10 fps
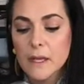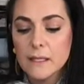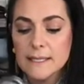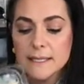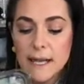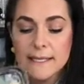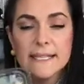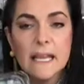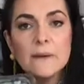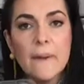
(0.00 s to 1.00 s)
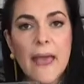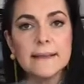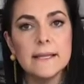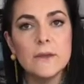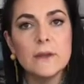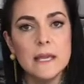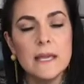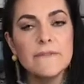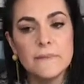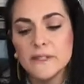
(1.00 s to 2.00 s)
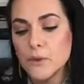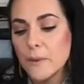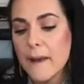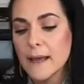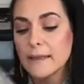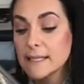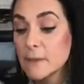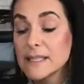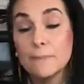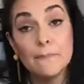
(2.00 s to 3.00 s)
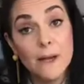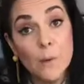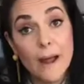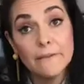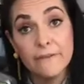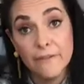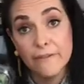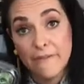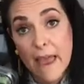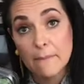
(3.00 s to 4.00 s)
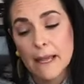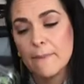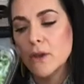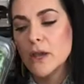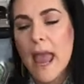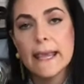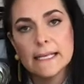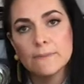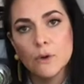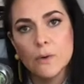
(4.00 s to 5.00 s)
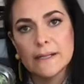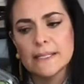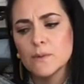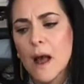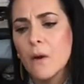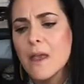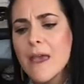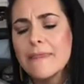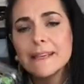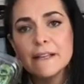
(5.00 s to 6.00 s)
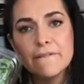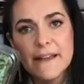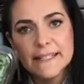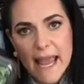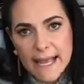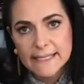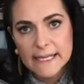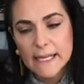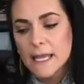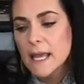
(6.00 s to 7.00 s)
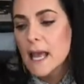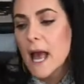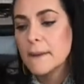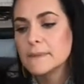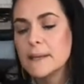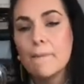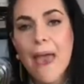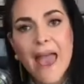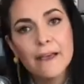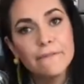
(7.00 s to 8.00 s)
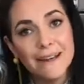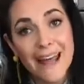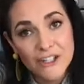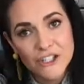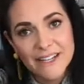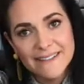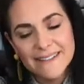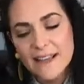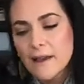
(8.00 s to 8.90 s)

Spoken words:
salad packs that you can get from the supermarket. This one's a big one for family, but you can get smaller ones as well. These are fantastic to pack for lunches.